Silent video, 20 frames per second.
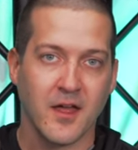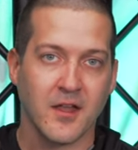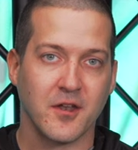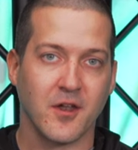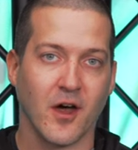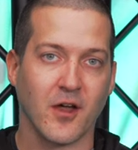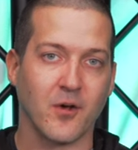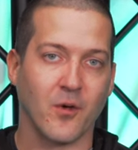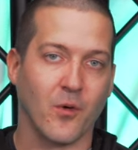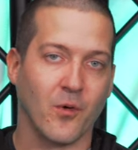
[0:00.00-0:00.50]

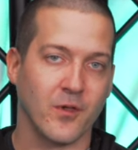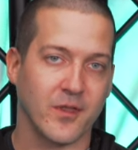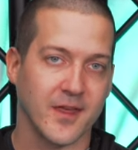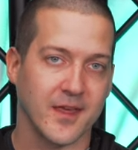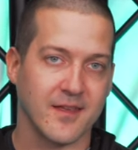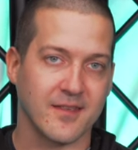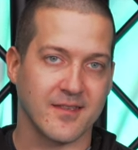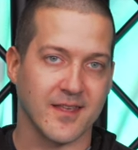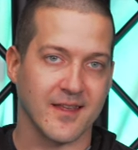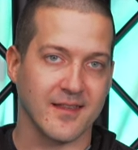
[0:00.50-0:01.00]
Not
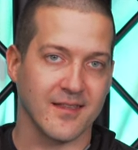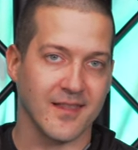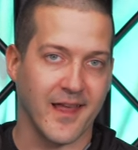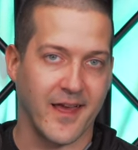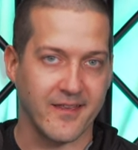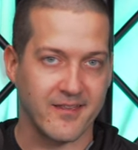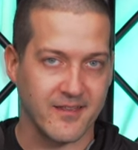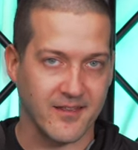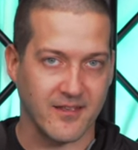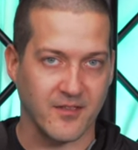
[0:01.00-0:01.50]
only is it
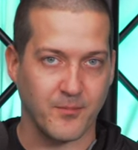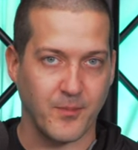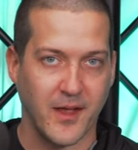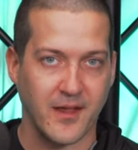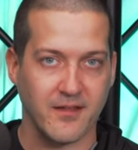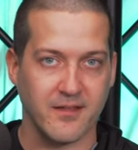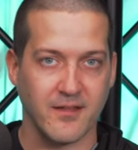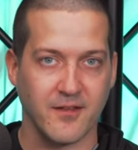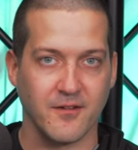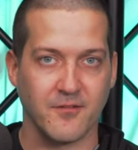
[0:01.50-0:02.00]
less
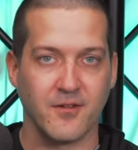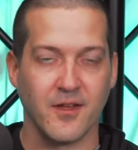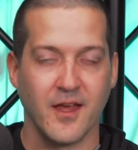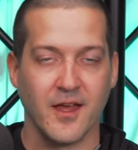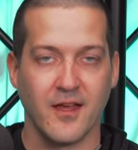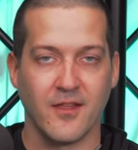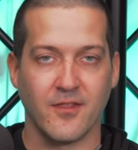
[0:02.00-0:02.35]
expensive